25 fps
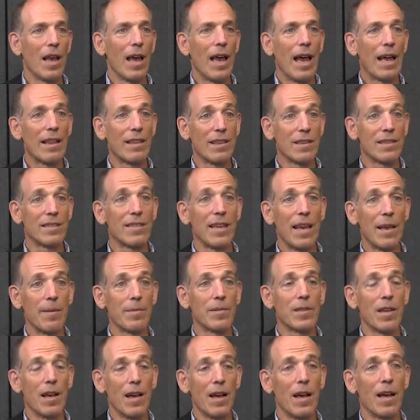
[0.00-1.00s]
At the same
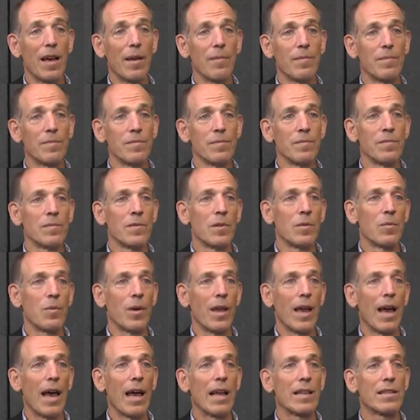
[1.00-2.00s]
time,
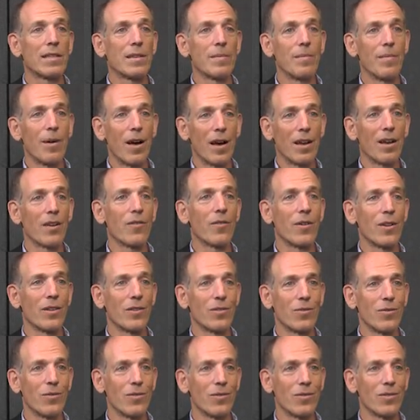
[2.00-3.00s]
we add some monitoring
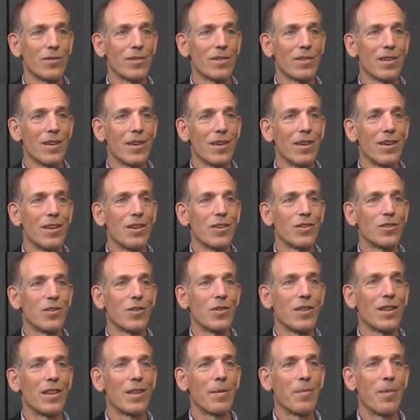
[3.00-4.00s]
tools so
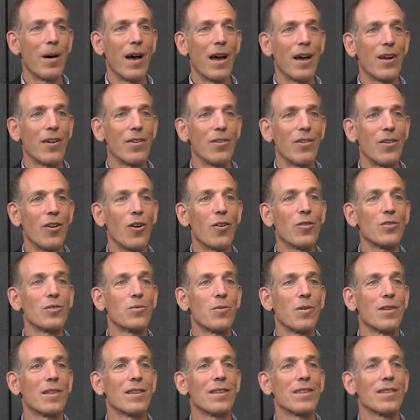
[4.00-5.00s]
that the buyer knows
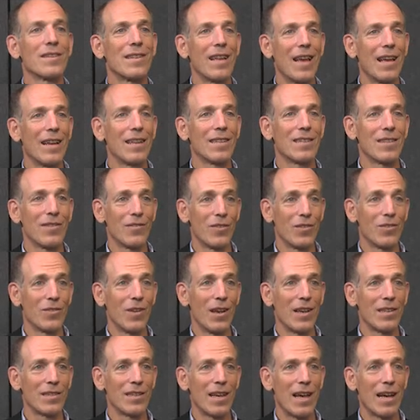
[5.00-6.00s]
what the status of the
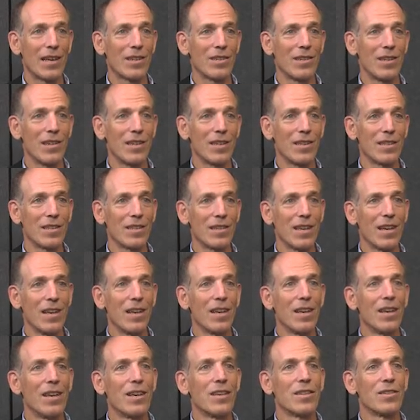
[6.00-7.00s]
transaction is,
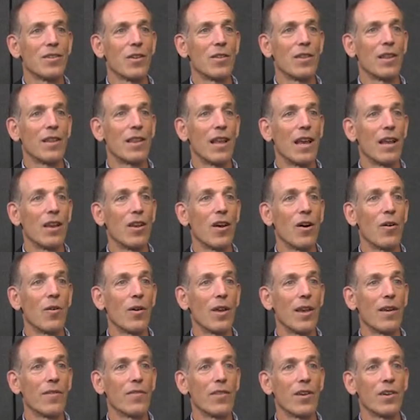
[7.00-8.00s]
so that they know
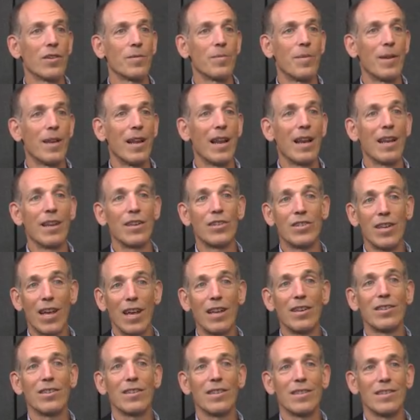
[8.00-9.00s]
if there's been any
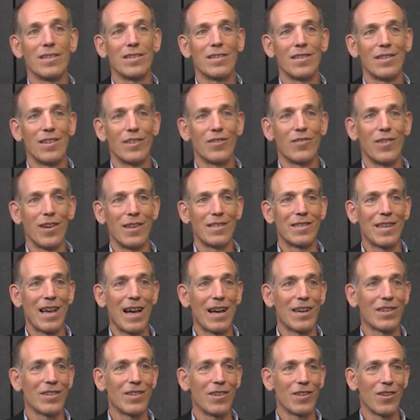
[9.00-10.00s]
changes to the
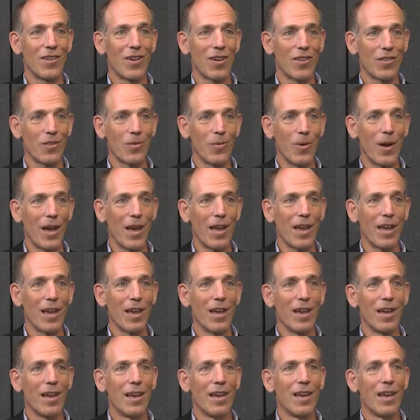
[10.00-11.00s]
transaction along the way,
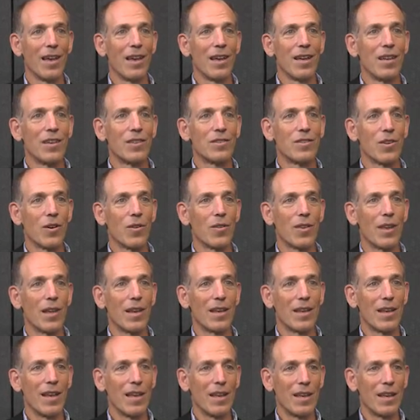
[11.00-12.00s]
so
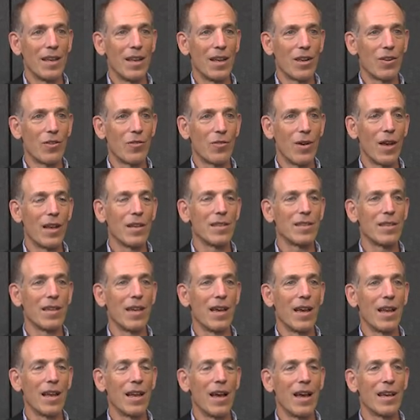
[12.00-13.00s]
that it creates
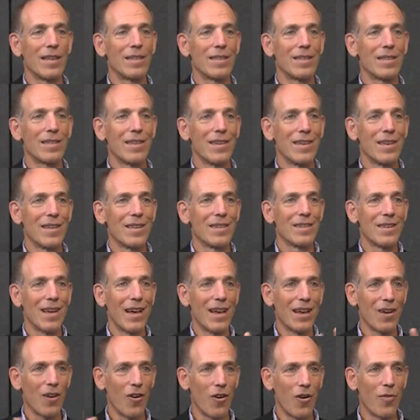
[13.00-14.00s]
a nice
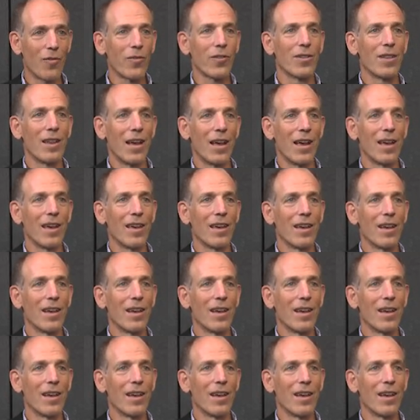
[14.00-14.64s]
tight overlay